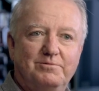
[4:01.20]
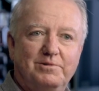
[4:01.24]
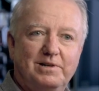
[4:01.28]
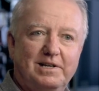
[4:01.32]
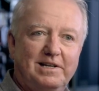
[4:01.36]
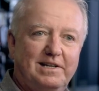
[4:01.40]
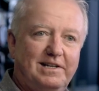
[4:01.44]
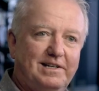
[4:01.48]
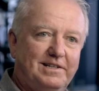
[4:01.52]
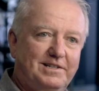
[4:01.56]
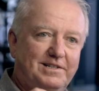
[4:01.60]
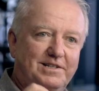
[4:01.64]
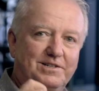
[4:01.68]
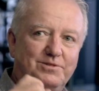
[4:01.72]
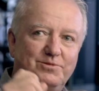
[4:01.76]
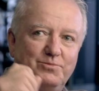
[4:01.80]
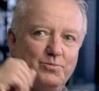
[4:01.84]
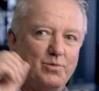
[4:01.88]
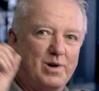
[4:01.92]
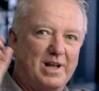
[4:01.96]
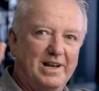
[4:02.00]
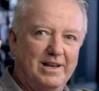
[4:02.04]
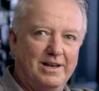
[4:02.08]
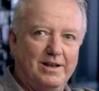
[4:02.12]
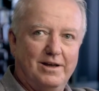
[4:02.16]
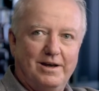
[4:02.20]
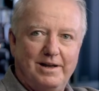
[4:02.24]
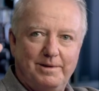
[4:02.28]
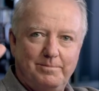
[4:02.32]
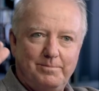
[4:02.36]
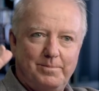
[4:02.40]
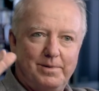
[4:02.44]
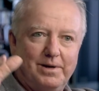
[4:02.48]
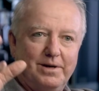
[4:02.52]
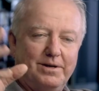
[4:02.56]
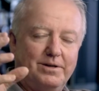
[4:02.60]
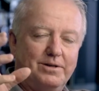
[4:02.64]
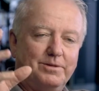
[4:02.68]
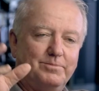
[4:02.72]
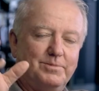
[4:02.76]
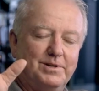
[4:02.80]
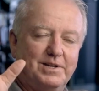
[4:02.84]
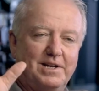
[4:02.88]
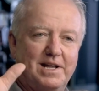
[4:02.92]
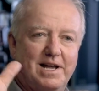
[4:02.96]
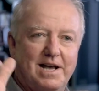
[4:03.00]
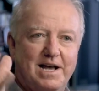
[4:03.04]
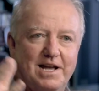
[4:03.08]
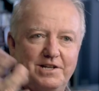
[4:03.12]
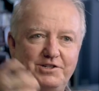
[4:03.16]
and really just one light bulb
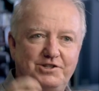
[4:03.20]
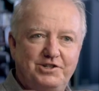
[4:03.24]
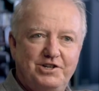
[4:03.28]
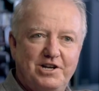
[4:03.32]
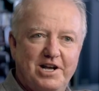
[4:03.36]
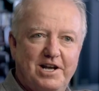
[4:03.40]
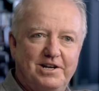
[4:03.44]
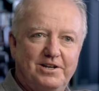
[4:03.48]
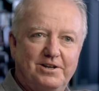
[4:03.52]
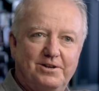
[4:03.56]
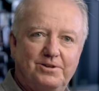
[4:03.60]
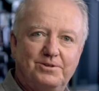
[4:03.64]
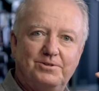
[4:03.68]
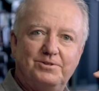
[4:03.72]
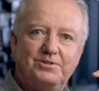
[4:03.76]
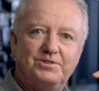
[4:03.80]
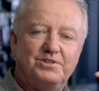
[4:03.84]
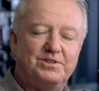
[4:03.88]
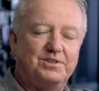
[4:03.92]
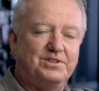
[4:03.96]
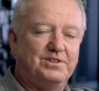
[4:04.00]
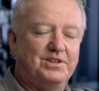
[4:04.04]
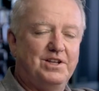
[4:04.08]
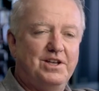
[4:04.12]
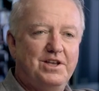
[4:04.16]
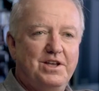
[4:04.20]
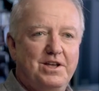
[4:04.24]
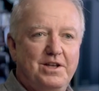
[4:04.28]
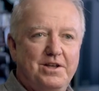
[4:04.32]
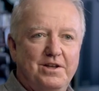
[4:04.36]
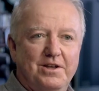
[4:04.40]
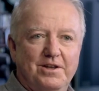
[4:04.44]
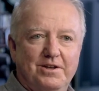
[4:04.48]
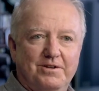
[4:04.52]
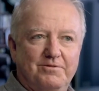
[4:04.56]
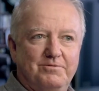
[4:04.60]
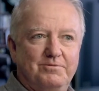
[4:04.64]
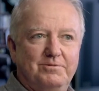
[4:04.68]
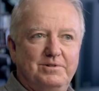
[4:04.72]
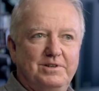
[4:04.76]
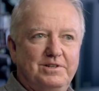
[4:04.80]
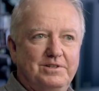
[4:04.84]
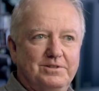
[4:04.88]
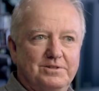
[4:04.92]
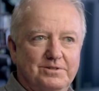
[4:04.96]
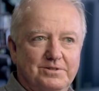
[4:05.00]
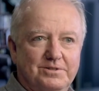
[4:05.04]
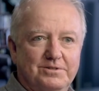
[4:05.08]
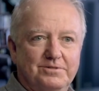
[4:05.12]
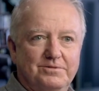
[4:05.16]
and hard shadows and
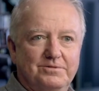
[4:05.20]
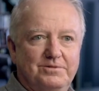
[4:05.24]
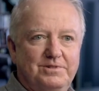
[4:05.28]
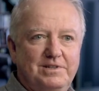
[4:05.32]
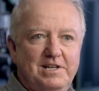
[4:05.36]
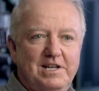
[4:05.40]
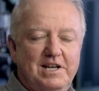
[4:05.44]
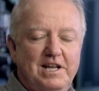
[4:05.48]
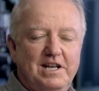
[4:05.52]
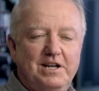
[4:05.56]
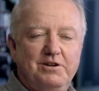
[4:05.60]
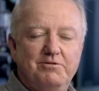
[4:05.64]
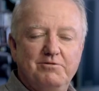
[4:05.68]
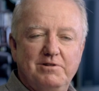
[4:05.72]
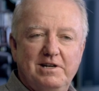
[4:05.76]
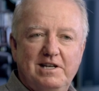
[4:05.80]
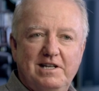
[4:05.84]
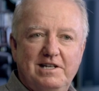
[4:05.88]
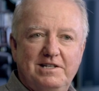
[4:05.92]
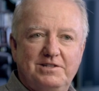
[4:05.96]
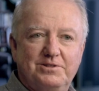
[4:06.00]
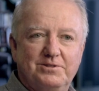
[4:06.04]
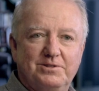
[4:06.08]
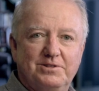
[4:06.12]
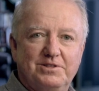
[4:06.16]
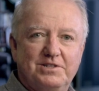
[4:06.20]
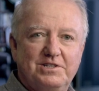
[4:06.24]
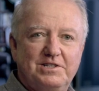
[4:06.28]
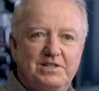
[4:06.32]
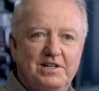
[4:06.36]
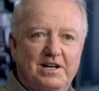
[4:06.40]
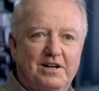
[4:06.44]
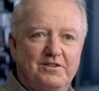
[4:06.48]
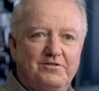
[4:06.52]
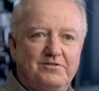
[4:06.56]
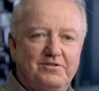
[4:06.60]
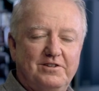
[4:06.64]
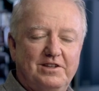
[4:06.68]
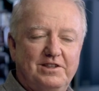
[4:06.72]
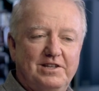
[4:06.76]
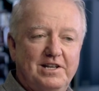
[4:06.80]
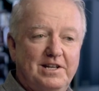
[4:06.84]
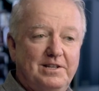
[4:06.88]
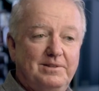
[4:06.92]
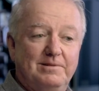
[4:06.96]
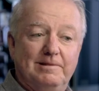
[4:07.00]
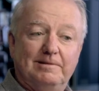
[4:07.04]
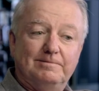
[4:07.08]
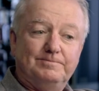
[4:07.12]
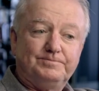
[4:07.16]
real nitty gritty sort of stuff, and
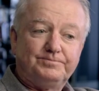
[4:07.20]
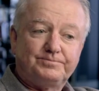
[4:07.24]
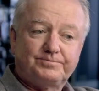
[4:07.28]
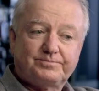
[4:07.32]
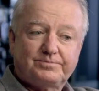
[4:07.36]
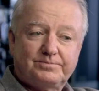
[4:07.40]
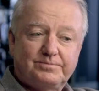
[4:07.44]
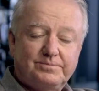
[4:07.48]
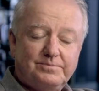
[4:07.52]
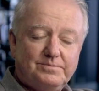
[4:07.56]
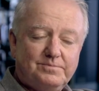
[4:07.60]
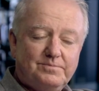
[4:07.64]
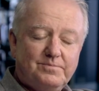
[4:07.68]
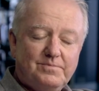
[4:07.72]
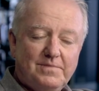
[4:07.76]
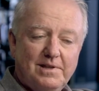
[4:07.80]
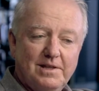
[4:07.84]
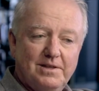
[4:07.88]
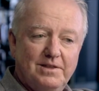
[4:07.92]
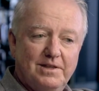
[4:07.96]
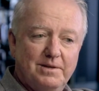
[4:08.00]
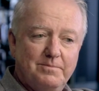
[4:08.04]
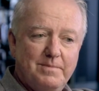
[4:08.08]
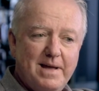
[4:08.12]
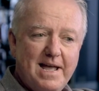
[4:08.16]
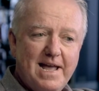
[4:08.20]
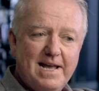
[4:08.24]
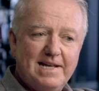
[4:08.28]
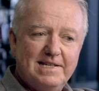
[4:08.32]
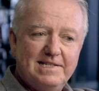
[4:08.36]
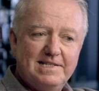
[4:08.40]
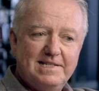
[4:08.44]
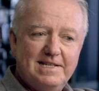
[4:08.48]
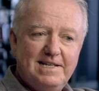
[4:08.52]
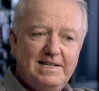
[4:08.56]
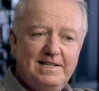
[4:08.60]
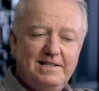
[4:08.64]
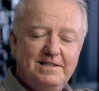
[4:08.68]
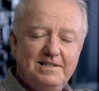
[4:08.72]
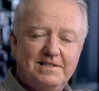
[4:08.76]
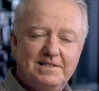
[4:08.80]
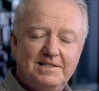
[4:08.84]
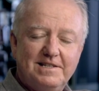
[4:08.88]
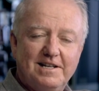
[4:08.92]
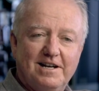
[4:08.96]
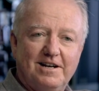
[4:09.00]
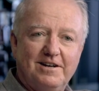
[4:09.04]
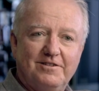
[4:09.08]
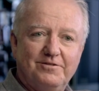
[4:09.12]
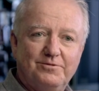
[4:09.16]
then the magazine
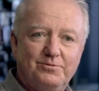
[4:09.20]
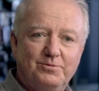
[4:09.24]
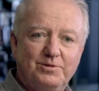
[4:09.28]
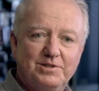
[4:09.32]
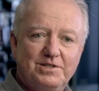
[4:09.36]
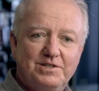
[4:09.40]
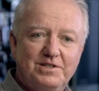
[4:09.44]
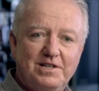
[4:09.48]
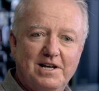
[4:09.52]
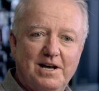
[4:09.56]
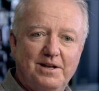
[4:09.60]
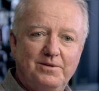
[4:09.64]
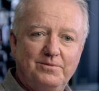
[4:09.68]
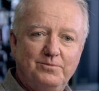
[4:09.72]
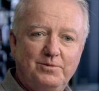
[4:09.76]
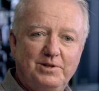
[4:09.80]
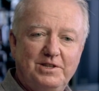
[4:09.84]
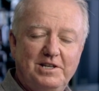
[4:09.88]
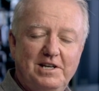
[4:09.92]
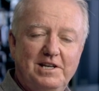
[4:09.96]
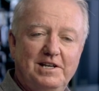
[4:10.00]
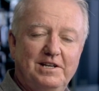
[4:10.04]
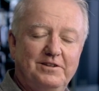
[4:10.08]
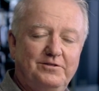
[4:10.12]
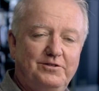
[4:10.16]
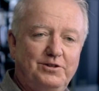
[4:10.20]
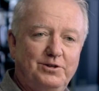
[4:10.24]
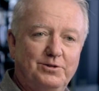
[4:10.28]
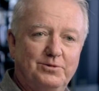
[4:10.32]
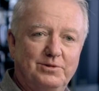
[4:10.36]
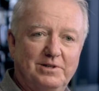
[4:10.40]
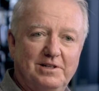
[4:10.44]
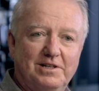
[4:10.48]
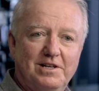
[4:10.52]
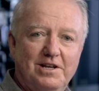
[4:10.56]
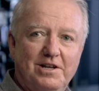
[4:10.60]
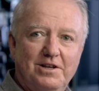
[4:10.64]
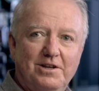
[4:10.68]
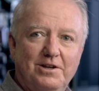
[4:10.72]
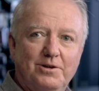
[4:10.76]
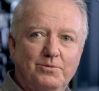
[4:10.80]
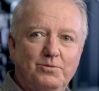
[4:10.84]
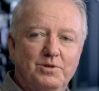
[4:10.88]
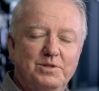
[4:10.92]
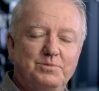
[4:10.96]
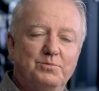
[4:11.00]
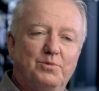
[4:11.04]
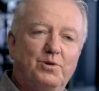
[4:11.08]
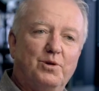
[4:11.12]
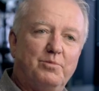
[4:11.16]
stuff was done with the interviewer
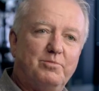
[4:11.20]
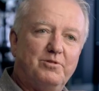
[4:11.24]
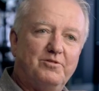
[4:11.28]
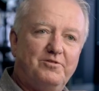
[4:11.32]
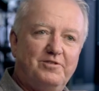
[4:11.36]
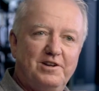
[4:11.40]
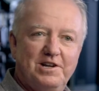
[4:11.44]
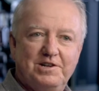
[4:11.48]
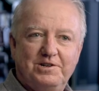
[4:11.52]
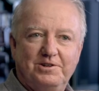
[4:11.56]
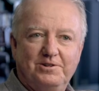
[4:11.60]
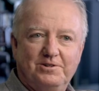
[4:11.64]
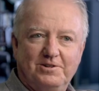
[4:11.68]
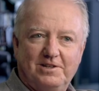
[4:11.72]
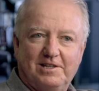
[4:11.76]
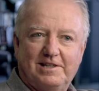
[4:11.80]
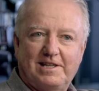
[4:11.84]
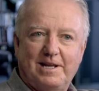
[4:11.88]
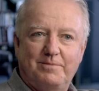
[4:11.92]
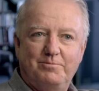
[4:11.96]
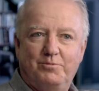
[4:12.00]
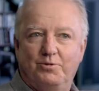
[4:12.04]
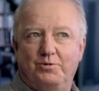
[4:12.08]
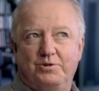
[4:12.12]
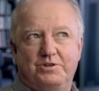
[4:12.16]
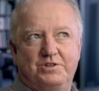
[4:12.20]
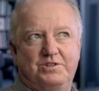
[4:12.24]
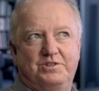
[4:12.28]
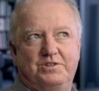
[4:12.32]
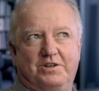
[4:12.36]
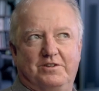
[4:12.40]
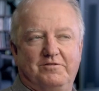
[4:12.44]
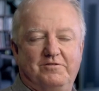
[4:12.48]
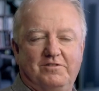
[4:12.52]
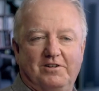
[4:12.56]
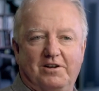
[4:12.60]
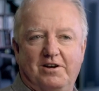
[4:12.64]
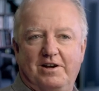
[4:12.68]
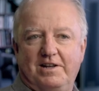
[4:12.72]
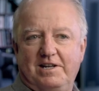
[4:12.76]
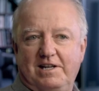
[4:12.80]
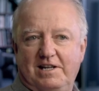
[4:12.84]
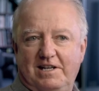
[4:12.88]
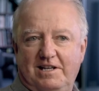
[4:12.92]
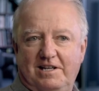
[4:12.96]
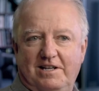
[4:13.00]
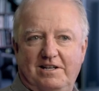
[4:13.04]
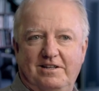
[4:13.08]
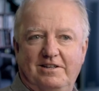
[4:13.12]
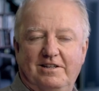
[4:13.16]
was more professional. Like they brought a soft light
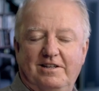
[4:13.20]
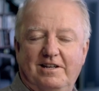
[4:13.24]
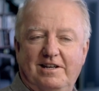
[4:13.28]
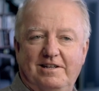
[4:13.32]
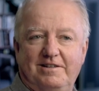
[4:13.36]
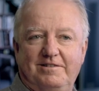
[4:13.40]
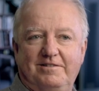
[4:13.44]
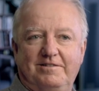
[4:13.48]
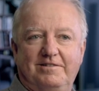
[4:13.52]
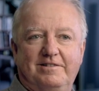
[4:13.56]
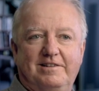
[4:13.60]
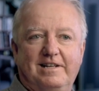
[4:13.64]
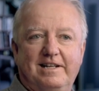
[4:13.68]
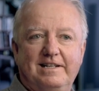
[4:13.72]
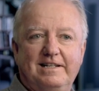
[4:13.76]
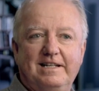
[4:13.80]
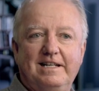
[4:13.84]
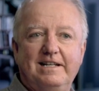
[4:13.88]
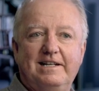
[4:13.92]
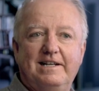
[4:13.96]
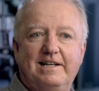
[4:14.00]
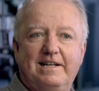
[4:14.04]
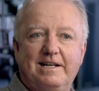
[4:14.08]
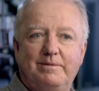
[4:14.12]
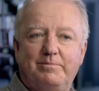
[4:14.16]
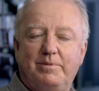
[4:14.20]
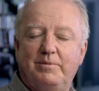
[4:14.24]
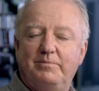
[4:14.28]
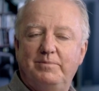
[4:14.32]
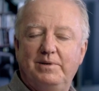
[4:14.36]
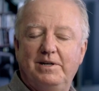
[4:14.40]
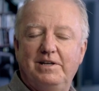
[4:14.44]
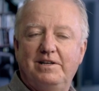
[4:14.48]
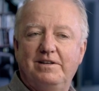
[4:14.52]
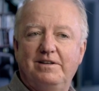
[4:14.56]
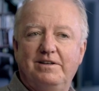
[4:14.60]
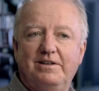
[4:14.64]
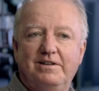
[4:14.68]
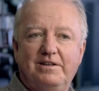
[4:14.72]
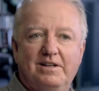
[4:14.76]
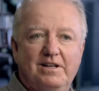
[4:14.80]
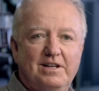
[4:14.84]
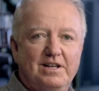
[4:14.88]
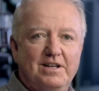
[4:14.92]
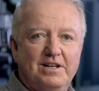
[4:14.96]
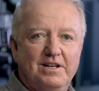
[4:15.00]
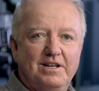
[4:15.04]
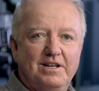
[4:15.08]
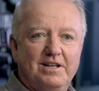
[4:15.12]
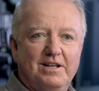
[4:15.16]
in, and they they lit it up a bit, and
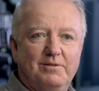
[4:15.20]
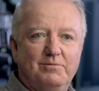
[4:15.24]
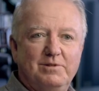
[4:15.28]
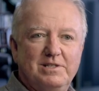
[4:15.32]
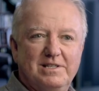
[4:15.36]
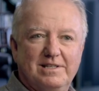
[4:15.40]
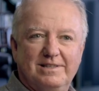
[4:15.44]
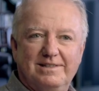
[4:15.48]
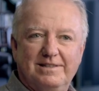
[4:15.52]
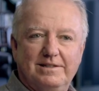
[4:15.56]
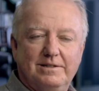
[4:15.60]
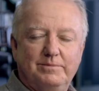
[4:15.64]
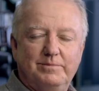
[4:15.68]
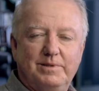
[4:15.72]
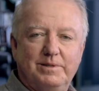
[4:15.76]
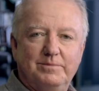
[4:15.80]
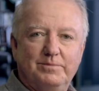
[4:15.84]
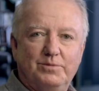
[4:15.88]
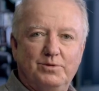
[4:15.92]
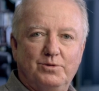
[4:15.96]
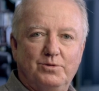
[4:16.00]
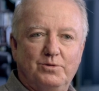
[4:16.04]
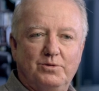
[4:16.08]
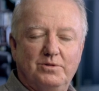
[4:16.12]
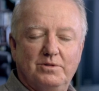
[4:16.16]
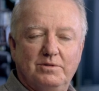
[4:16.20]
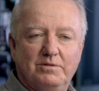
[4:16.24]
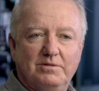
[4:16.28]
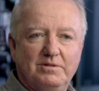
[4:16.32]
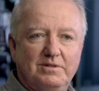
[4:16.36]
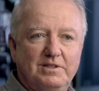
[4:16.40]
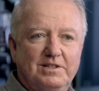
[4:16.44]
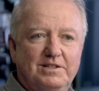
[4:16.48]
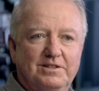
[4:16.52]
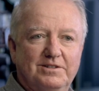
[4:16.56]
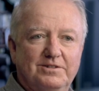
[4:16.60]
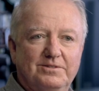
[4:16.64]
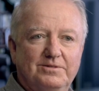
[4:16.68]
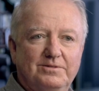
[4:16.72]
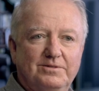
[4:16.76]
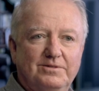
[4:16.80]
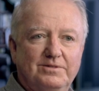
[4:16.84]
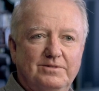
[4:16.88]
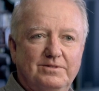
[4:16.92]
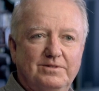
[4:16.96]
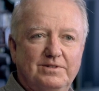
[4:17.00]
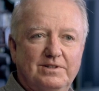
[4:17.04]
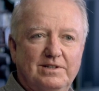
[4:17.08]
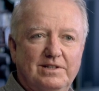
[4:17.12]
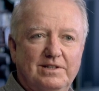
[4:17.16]
it was a little bit more, you know,
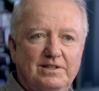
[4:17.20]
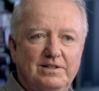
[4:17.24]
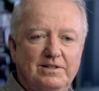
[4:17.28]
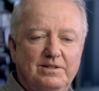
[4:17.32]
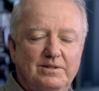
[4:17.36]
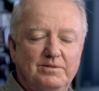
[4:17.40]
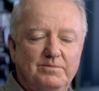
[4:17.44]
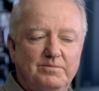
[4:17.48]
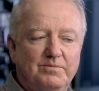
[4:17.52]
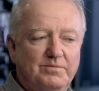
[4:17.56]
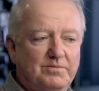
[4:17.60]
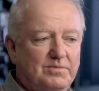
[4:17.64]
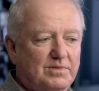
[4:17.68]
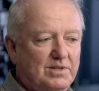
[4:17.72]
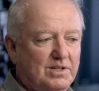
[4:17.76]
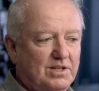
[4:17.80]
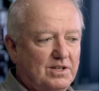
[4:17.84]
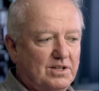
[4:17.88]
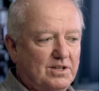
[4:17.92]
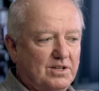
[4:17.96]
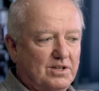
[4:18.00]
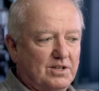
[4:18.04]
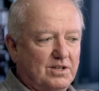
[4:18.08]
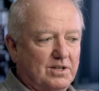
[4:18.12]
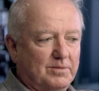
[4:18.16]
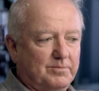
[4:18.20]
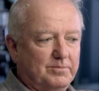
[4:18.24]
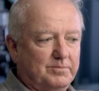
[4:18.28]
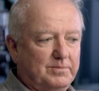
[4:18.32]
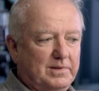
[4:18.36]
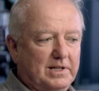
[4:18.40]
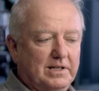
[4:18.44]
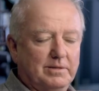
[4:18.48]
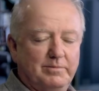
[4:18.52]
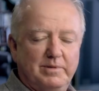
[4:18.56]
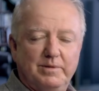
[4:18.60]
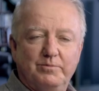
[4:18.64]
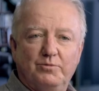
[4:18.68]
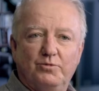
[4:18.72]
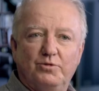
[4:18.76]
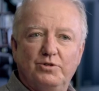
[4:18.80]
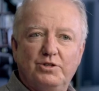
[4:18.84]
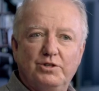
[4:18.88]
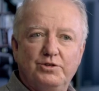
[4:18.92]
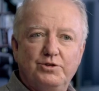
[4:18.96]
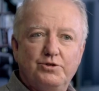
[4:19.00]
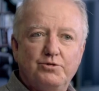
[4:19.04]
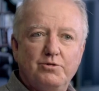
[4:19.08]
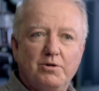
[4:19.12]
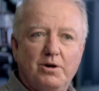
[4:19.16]
um, a little bit more
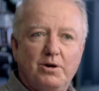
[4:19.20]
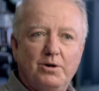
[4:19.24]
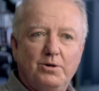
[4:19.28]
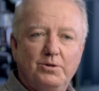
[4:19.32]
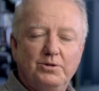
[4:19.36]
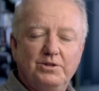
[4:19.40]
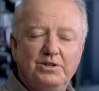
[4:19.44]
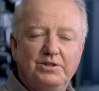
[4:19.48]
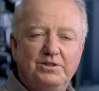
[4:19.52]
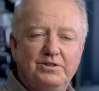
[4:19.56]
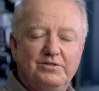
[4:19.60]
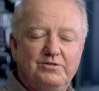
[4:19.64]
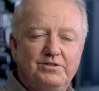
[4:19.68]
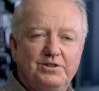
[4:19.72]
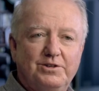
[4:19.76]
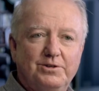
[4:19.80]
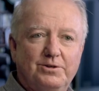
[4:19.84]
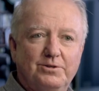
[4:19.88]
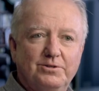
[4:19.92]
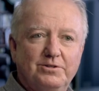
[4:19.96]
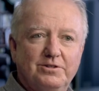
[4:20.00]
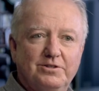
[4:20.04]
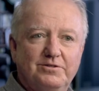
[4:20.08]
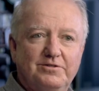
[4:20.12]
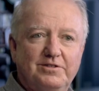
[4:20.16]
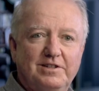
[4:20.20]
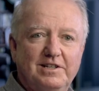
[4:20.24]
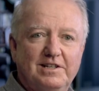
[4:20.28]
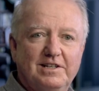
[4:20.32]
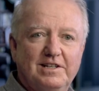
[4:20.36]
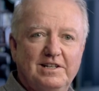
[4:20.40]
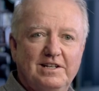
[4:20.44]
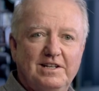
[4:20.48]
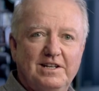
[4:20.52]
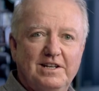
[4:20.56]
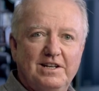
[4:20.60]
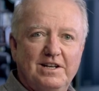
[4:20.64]
control in the photography.